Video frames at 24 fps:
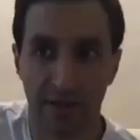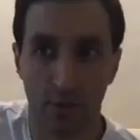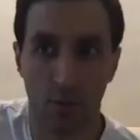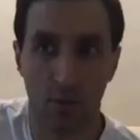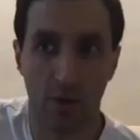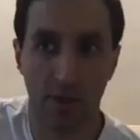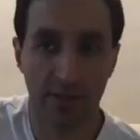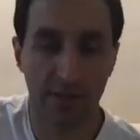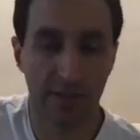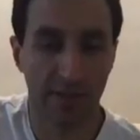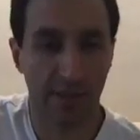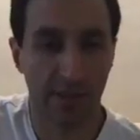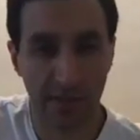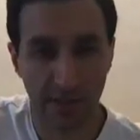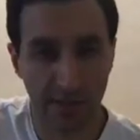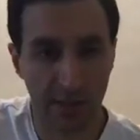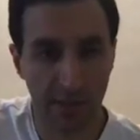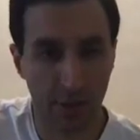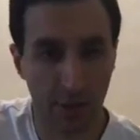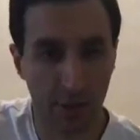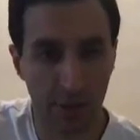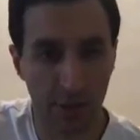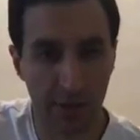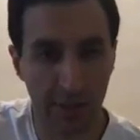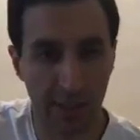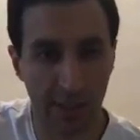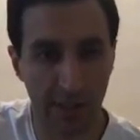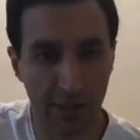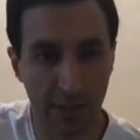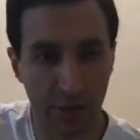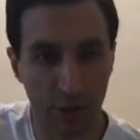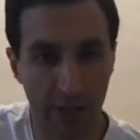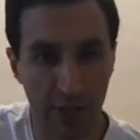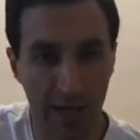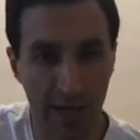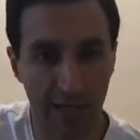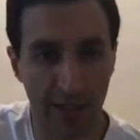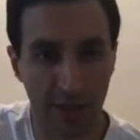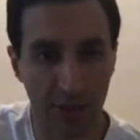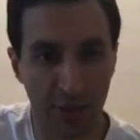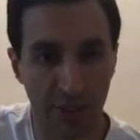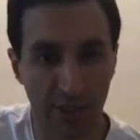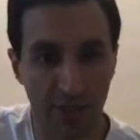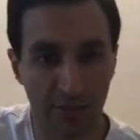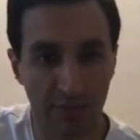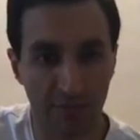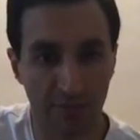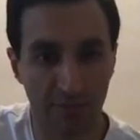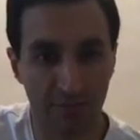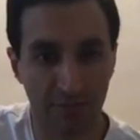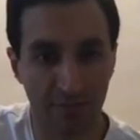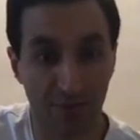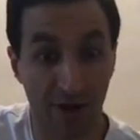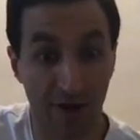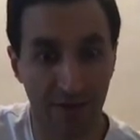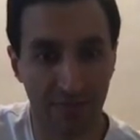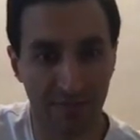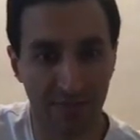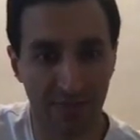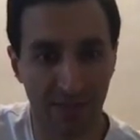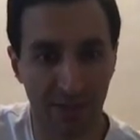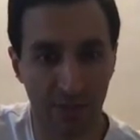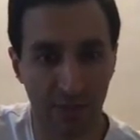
it wasn't necessarily a strategy, right?